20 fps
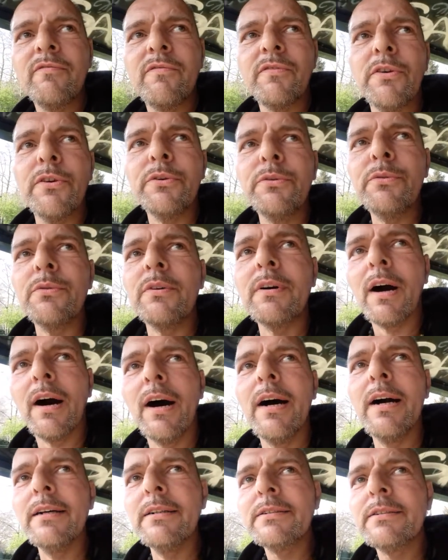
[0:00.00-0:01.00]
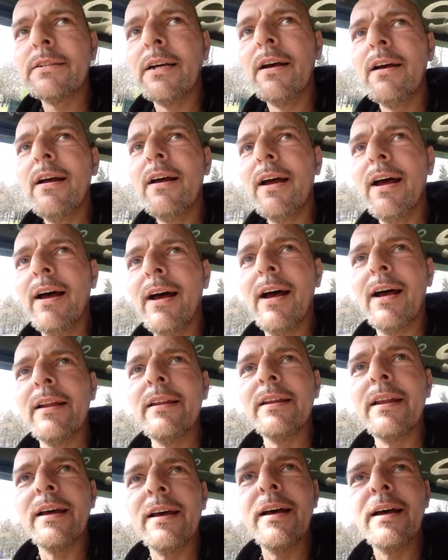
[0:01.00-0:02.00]
for you guys,
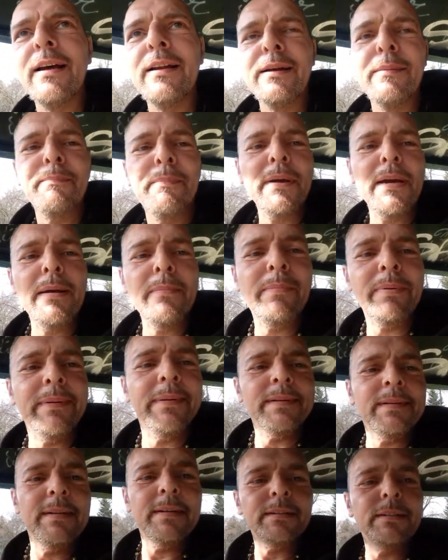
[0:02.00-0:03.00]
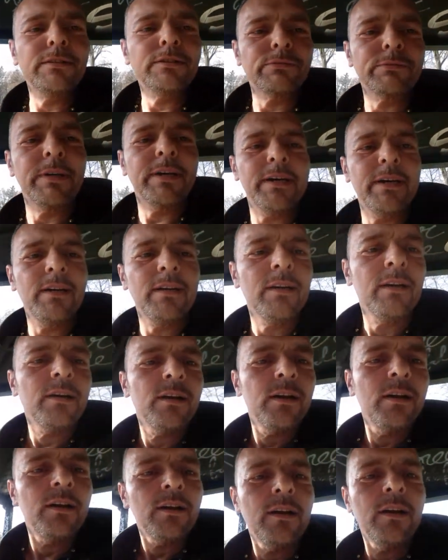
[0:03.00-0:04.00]
and the people in the train
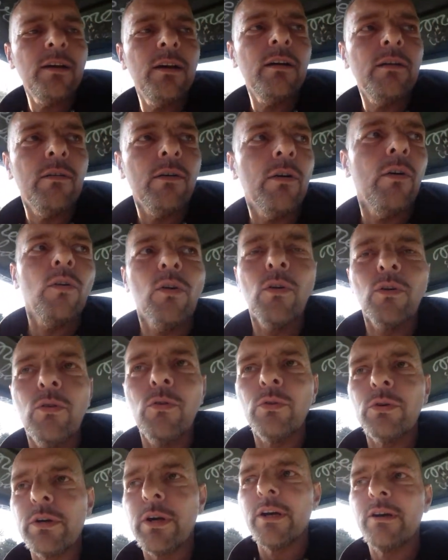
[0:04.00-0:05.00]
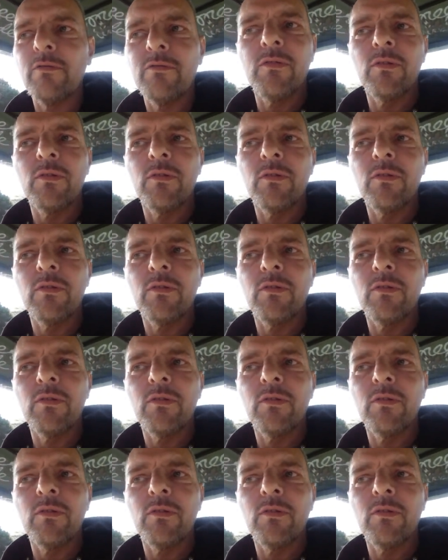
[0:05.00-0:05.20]
all looking